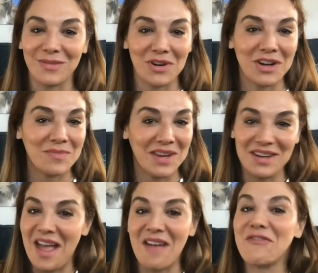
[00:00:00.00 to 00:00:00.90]
we're going to be
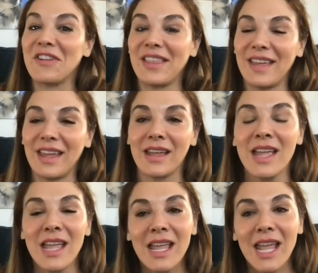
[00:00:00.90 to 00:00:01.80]
in everything.
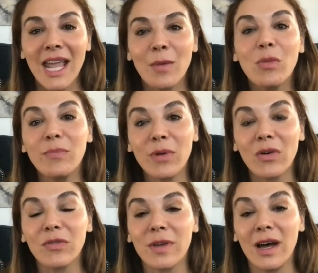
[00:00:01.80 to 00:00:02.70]
And we
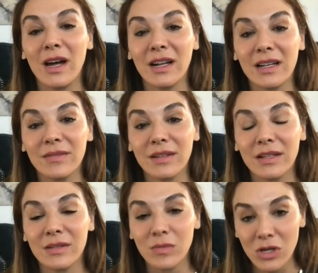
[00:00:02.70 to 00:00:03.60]
both, uh,
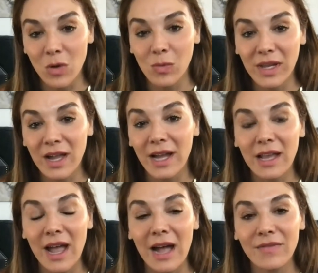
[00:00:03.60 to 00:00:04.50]
you know, we
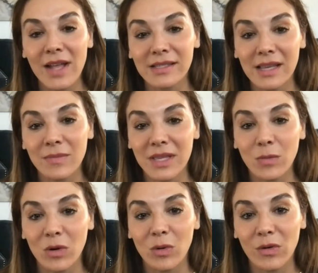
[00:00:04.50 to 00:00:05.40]
kind of have that same
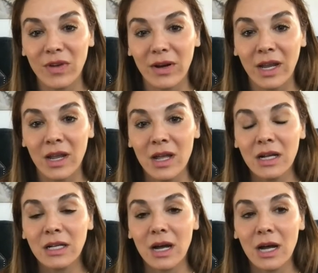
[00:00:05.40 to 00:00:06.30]
thing where we're very,
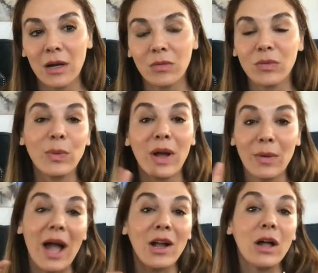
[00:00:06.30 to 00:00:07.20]
uh,
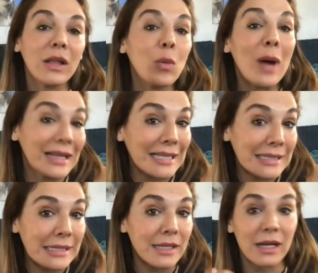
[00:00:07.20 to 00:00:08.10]
I call it white
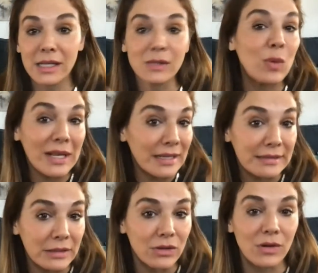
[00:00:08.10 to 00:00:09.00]
Latina. He's white
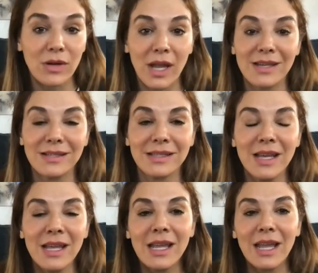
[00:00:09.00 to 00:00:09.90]
Latino, and
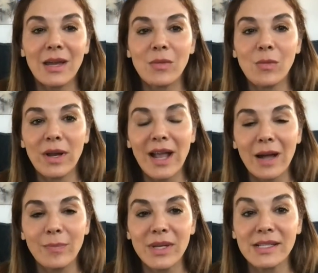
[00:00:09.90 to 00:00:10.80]
and what
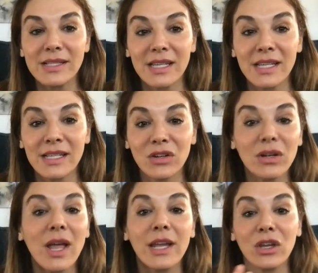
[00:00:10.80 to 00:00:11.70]
happens is they're like,